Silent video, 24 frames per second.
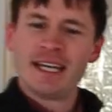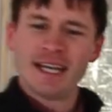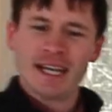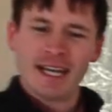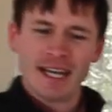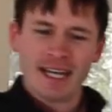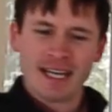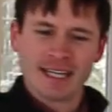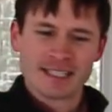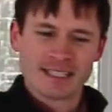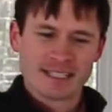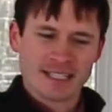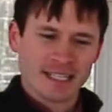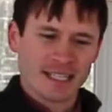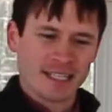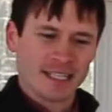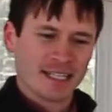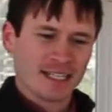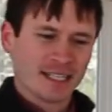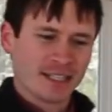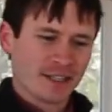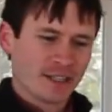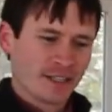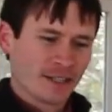And
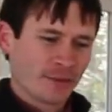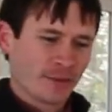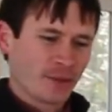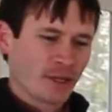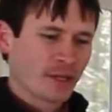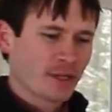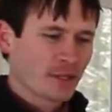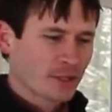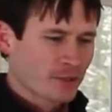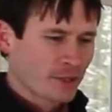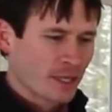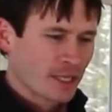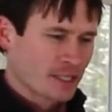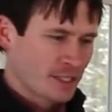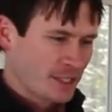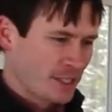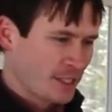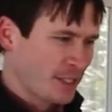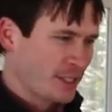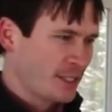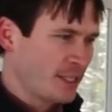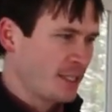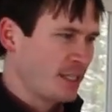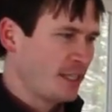uh, the, one of the
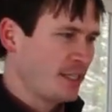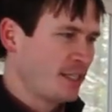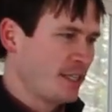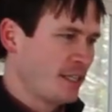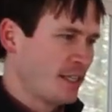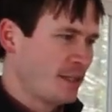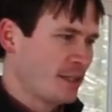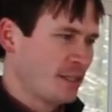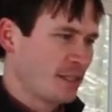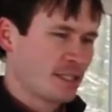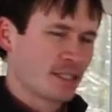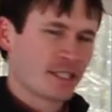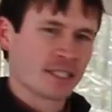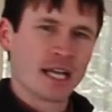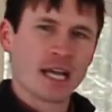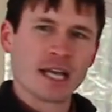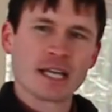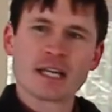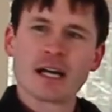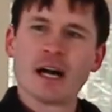criteria in the design